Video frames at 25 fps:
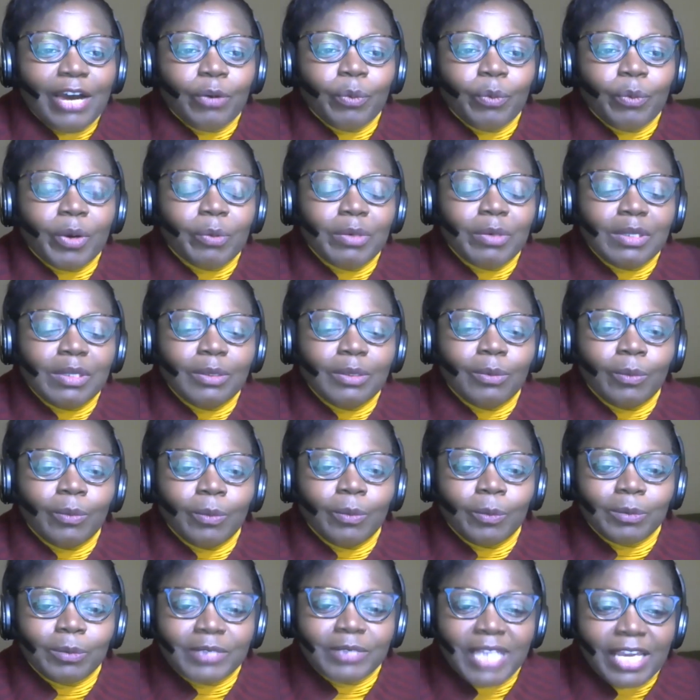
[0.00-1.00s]
where we'll
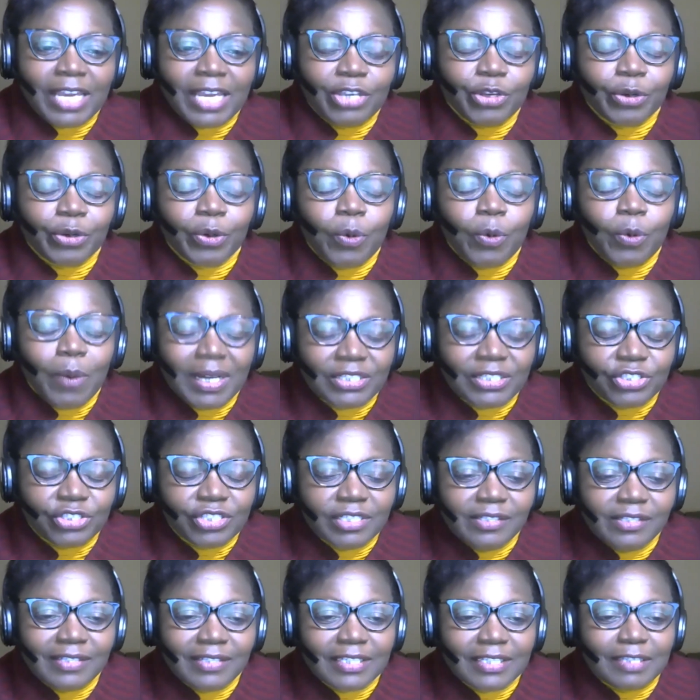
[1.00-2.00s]
take your
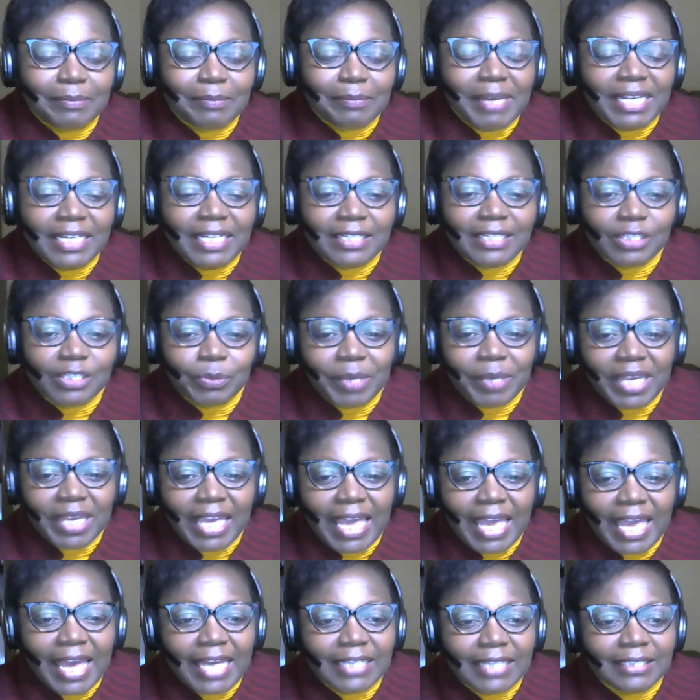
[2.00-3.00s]
questions, as many as we
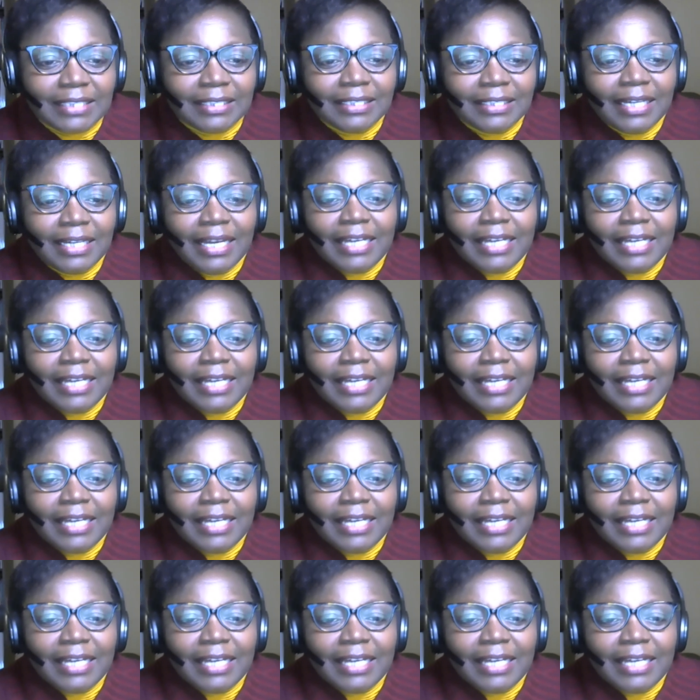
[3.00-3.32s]
can.